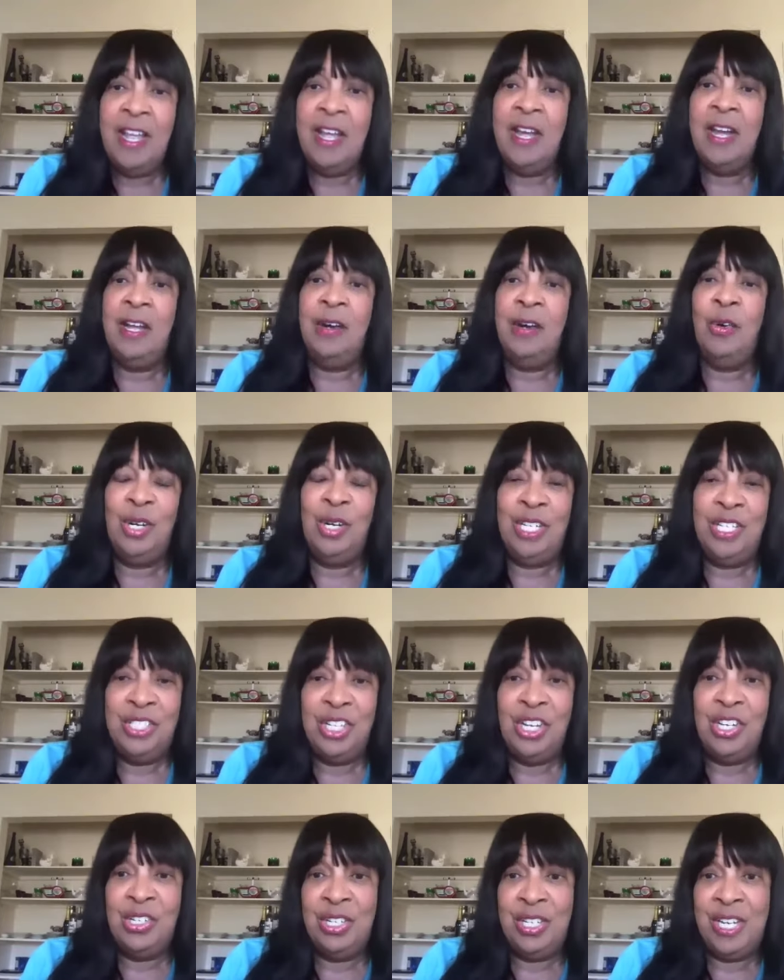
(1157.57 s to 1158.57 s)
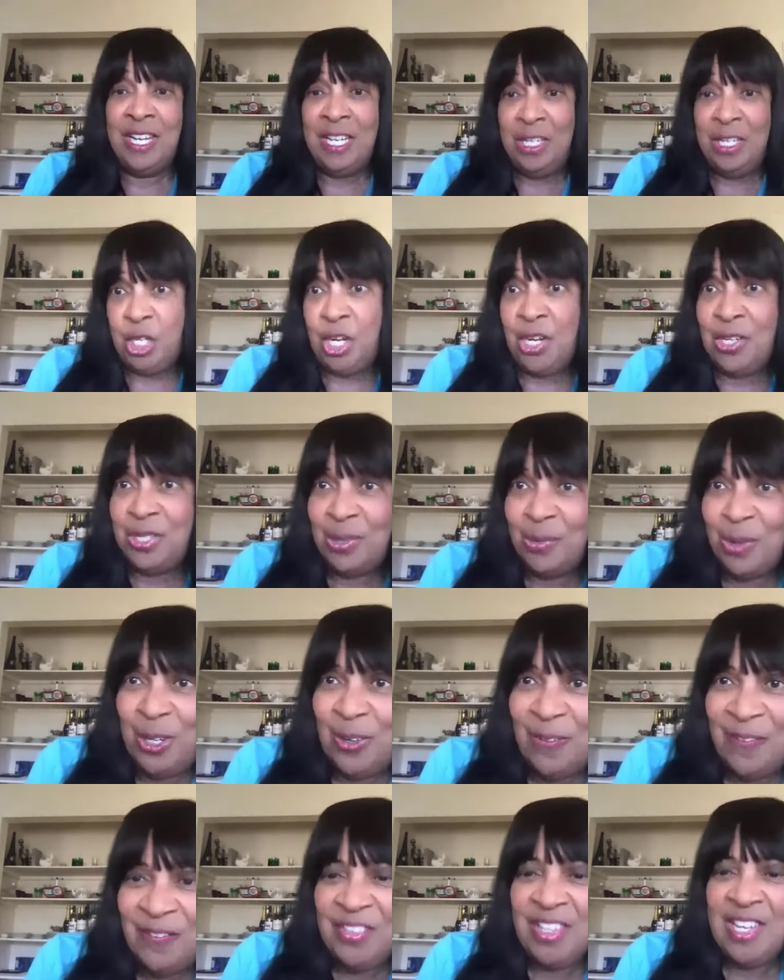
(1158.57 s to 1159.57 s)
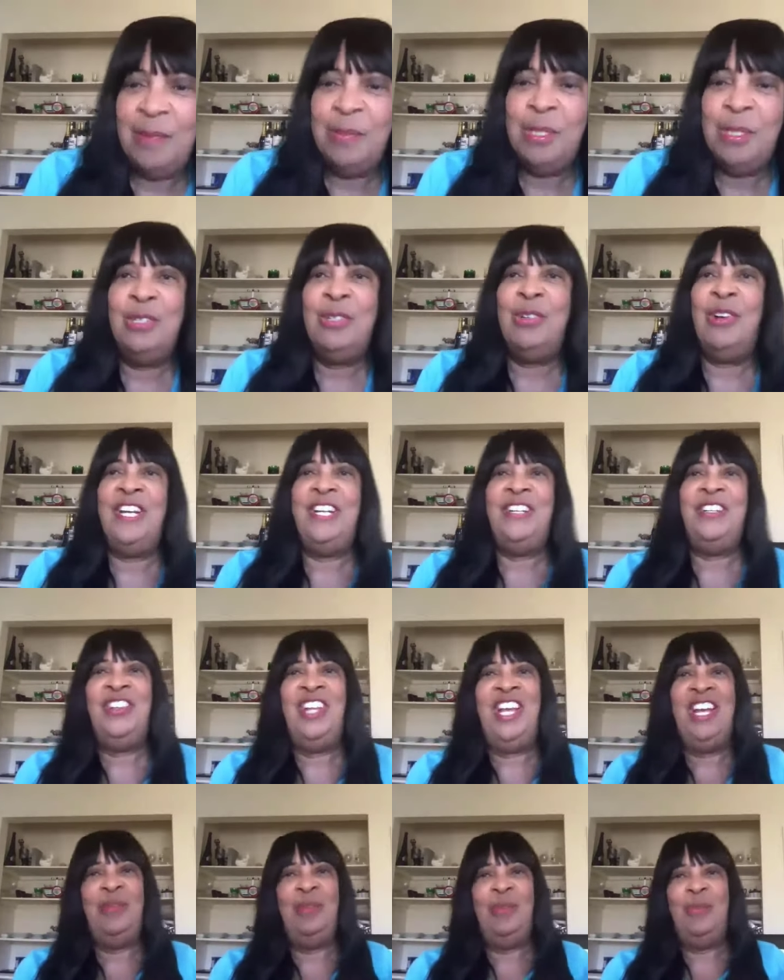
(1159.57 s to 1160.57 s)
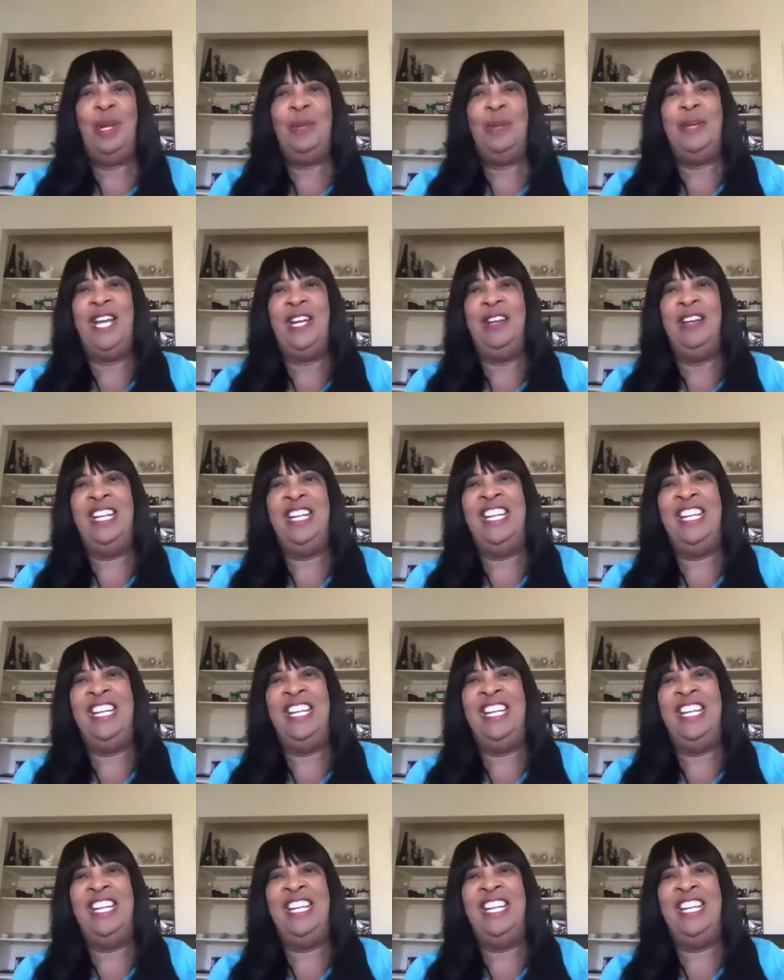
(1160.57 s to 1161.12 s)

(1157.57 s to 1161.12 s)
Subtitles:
an organization that can change the world? I'm still trying to do that from way back.